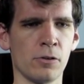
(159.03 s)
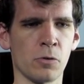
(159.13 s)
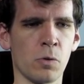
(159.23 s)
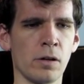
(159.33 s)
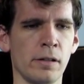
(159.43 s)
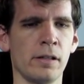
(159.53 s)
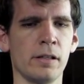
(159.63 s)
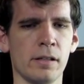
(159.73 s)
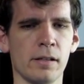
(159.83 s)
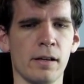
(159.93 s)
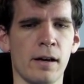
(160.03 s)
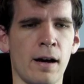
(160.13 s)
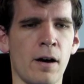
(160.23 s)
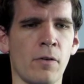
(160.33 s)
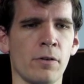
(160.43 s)
20
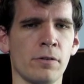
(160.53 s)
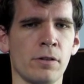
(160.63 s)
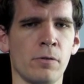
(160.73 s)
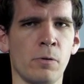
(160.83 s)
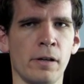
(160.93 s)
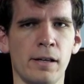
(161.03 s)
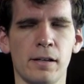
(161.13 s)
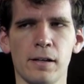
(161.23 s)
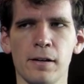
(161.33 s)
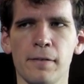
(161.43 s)
hours a week,